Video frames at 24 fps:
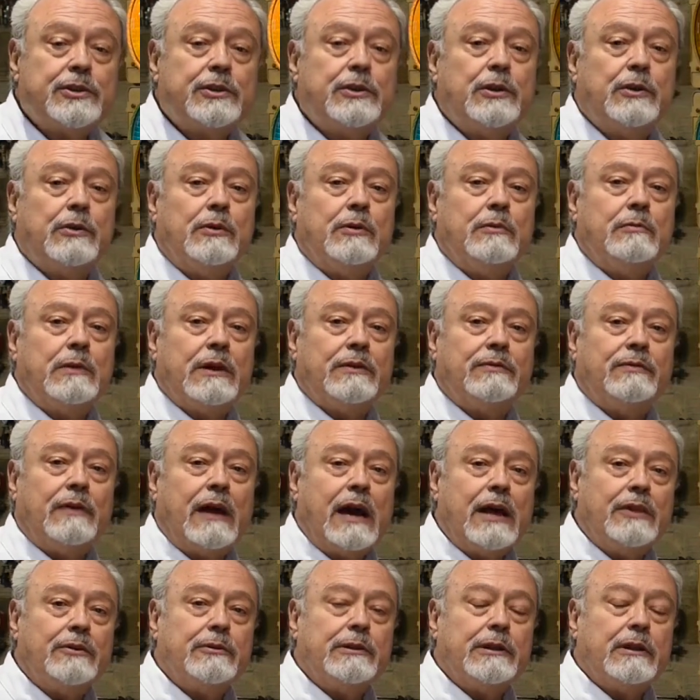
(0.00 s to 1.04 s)
ago, my
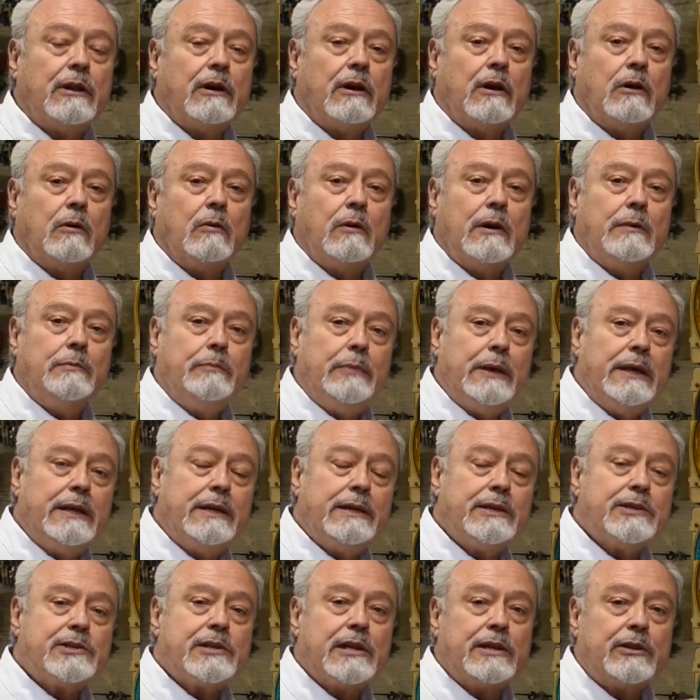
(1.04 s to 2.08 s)
father-in-law, Juan
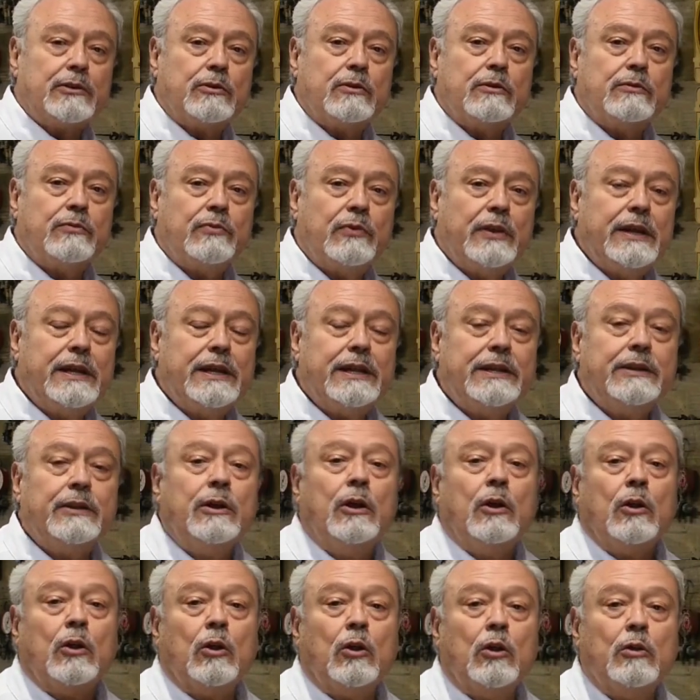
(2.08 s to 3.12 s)
Perez, had a good friend,
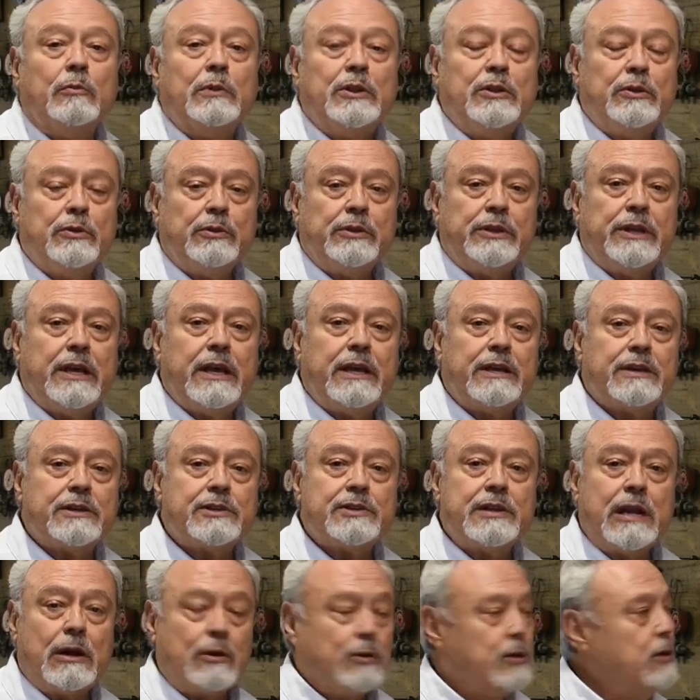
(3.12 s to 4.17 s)
Herman
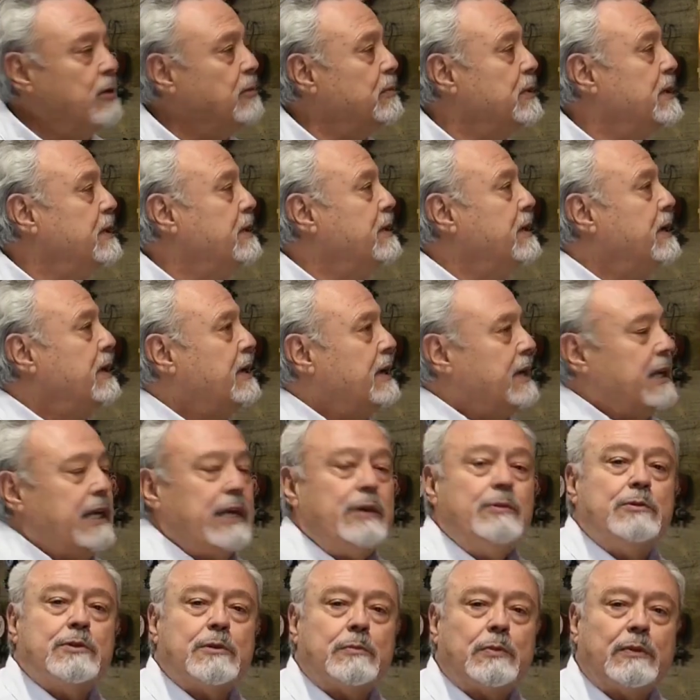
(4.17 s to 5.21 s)
Gutierrez. Now Herman,
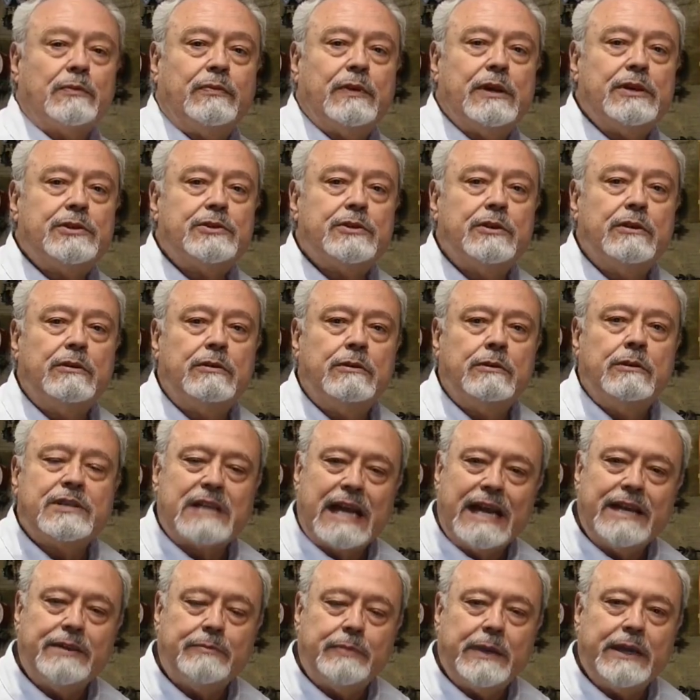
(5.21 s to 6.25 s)
he was a professional
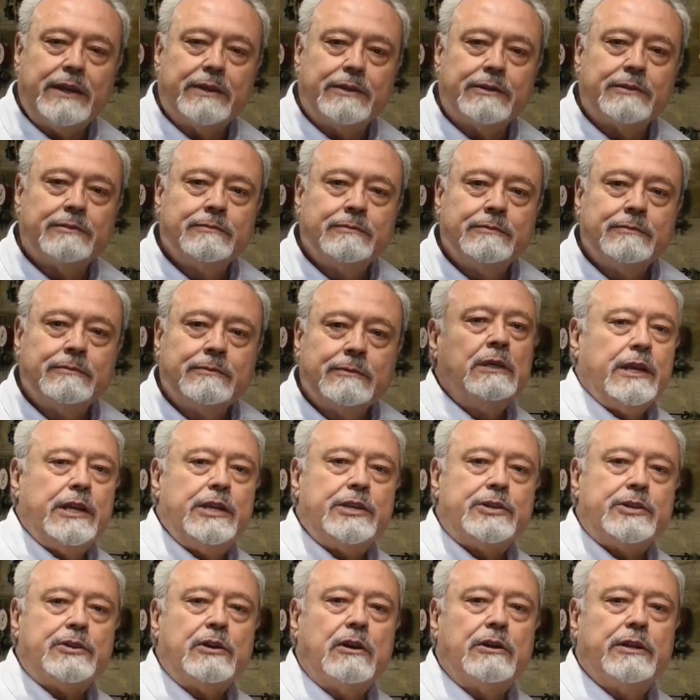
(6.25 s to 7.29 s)
sign painter. He
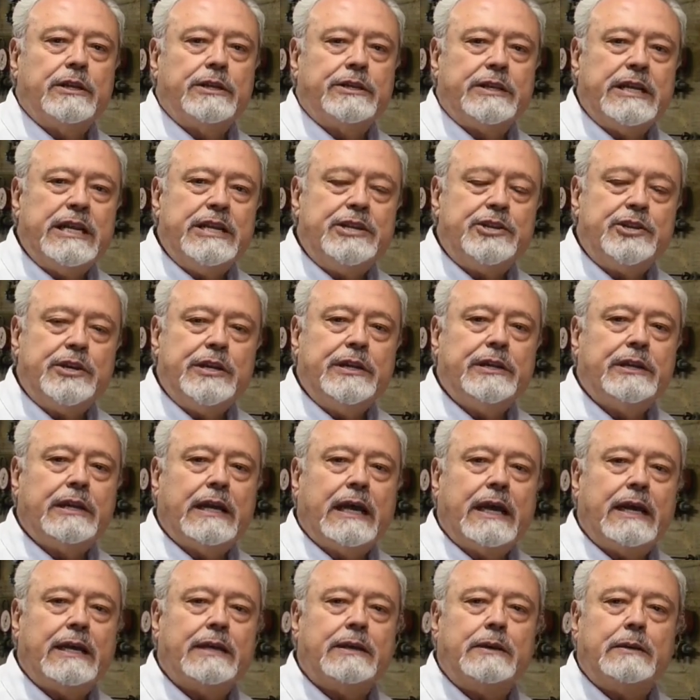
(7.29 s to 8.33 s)
started teaching
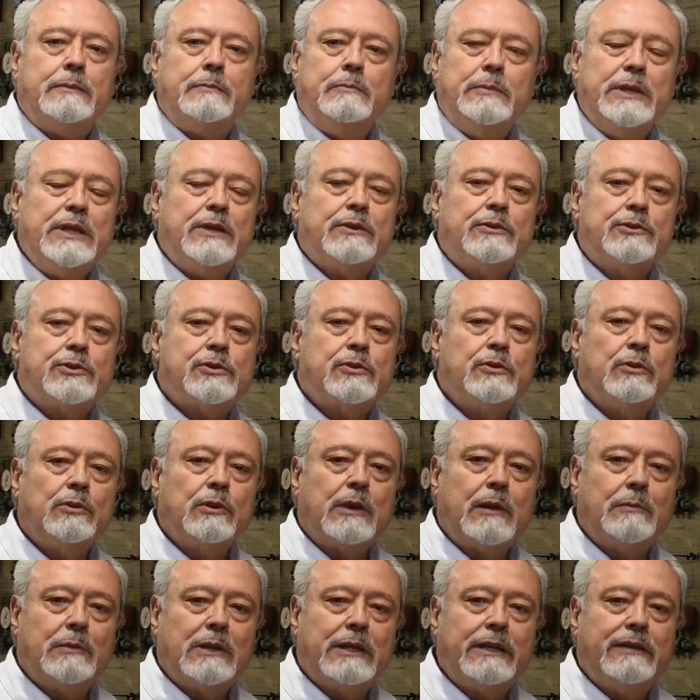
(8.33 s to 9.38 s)
at a middle
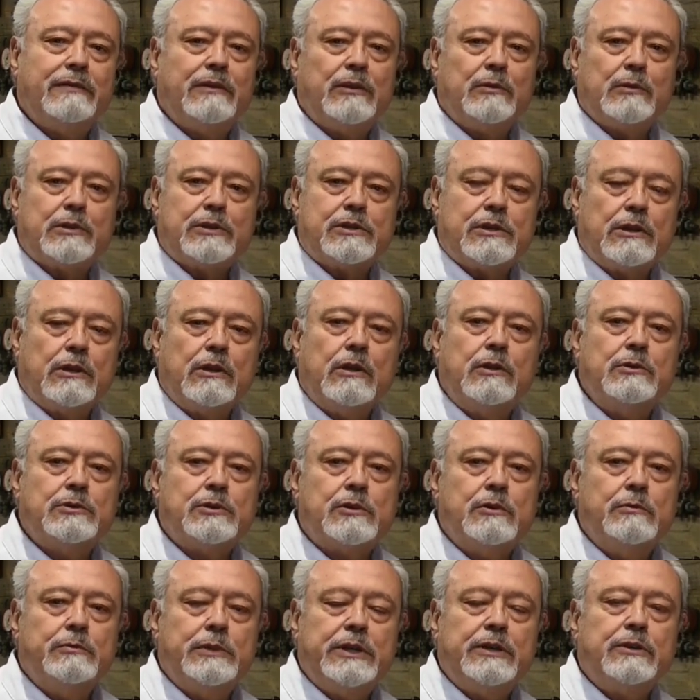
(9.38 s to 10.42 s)
school. I believe it was
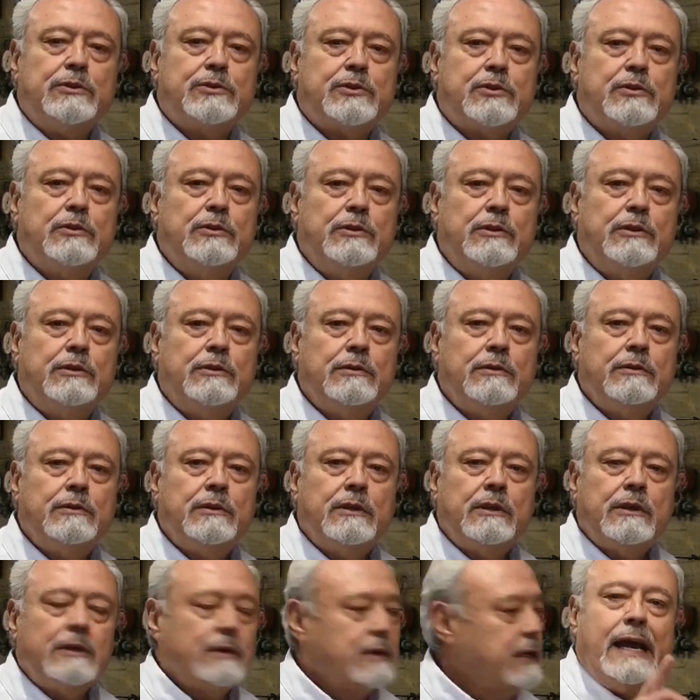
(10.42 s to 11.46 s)
Toloso Middle School.
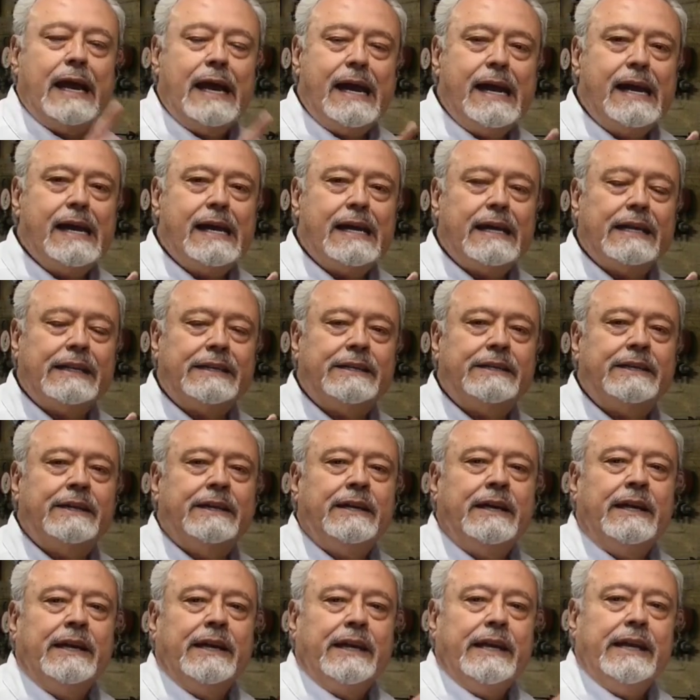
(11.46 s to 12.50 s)
And
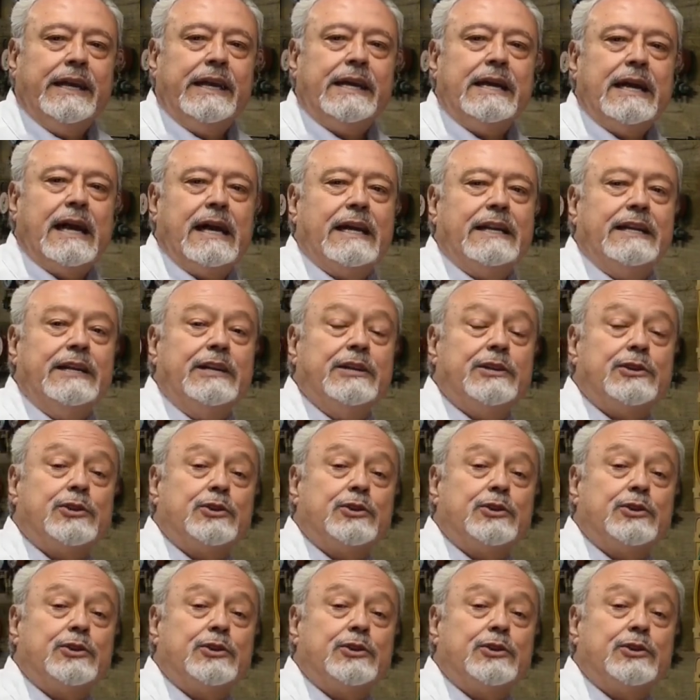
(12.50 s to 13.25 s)
he got his